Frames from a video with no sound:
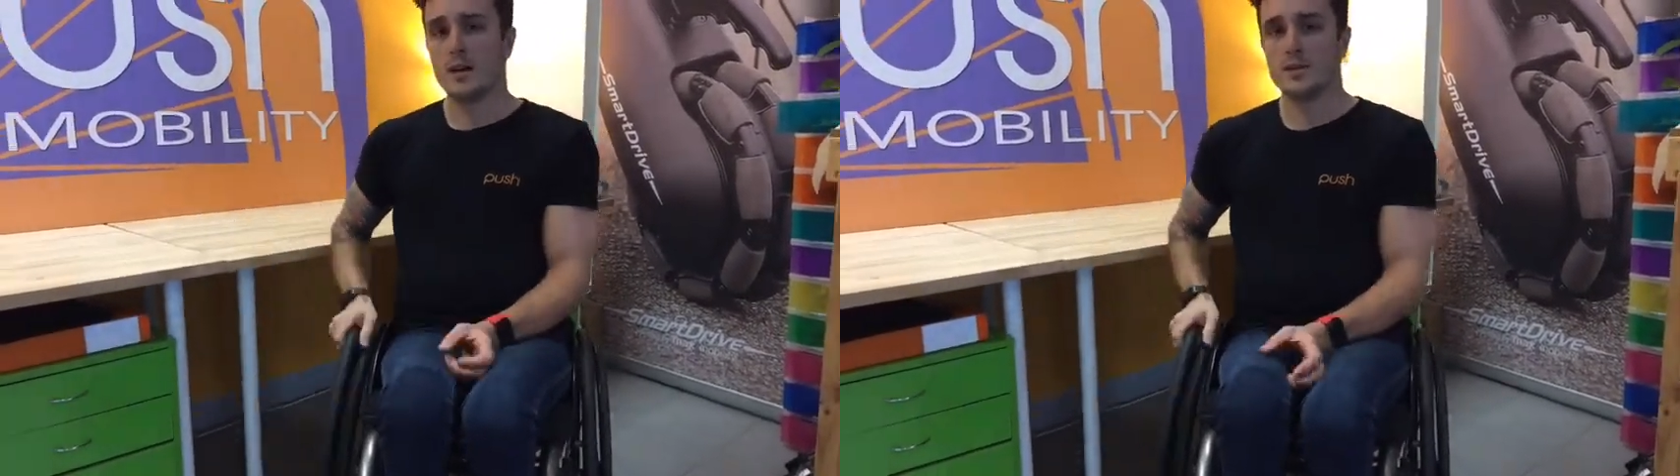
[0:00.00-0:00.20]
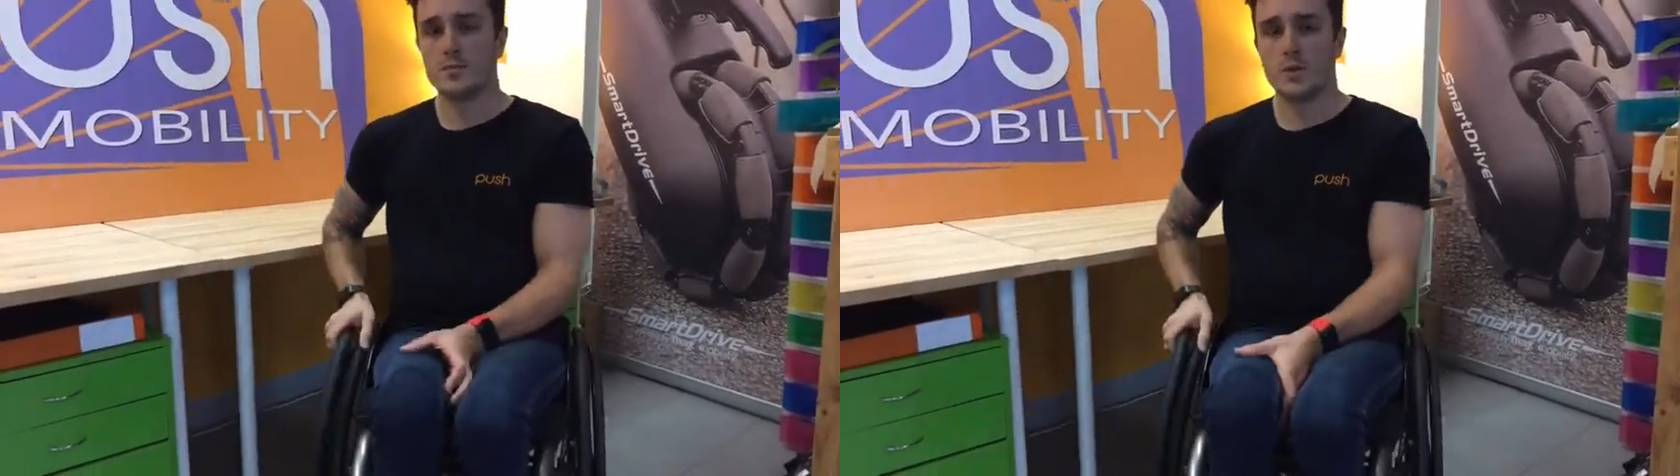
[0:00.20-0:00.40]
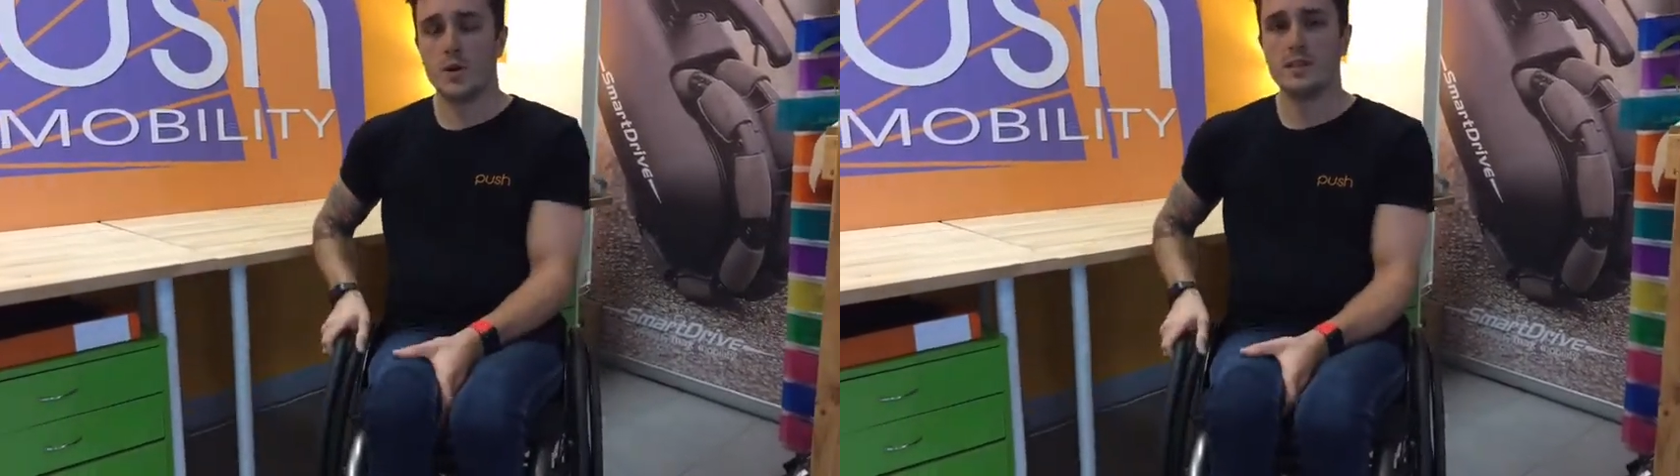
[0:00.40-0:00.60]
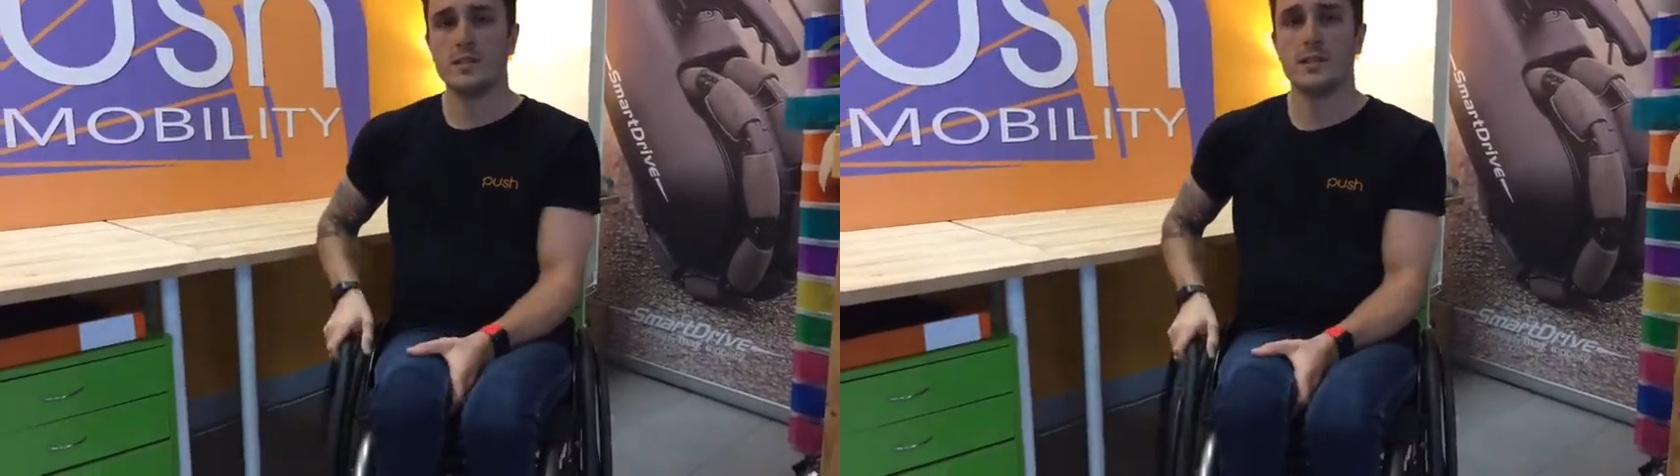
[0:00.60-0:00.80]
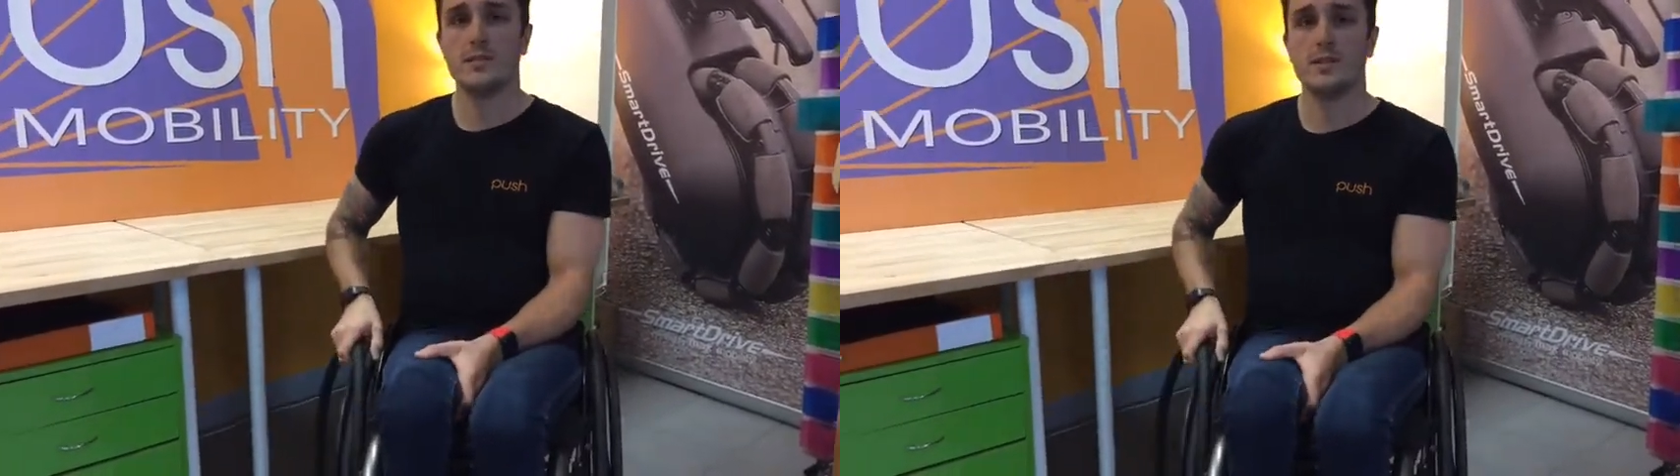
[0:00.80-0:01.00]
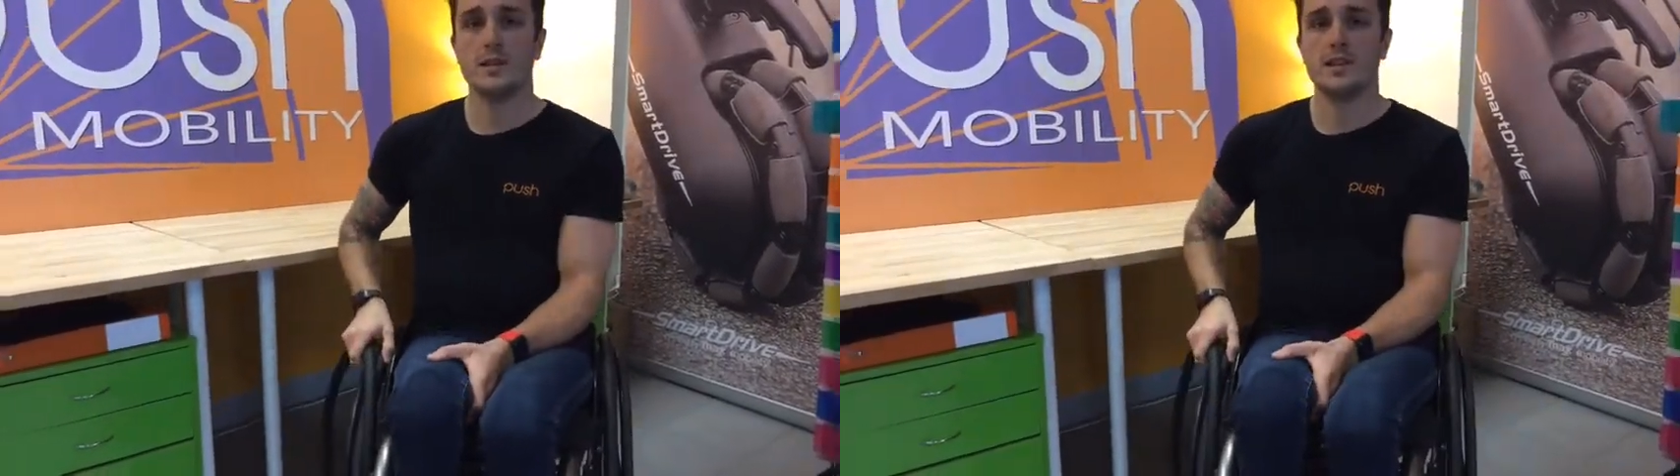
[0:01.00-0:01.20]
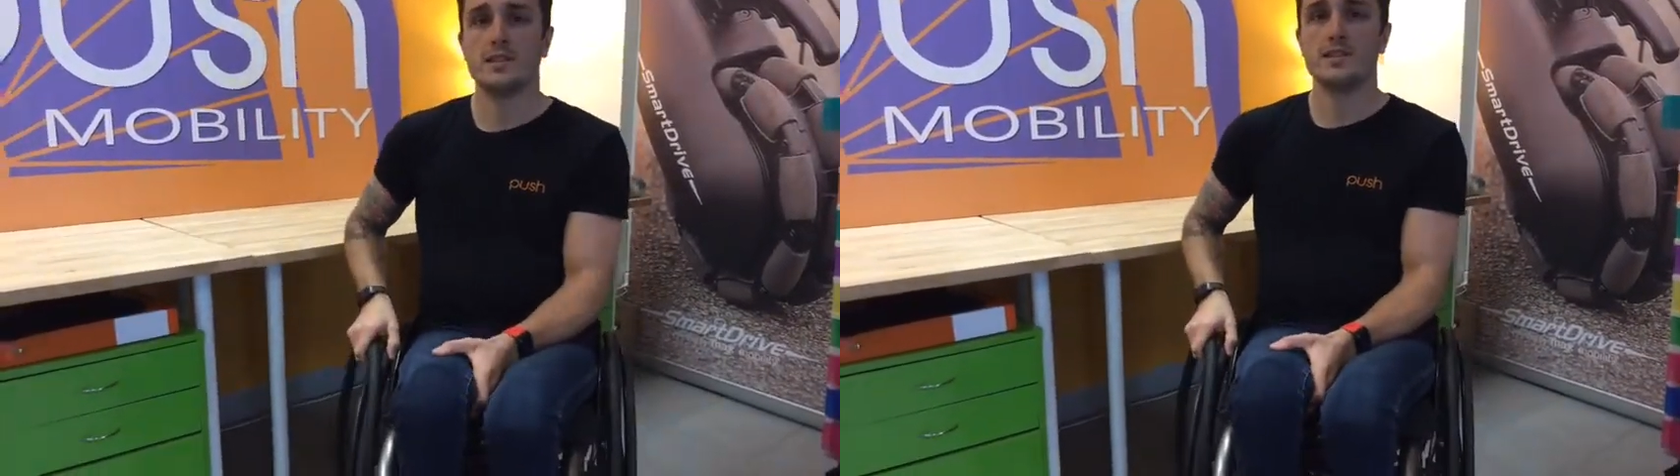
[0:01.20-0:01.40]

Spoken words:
Surprisingly, with these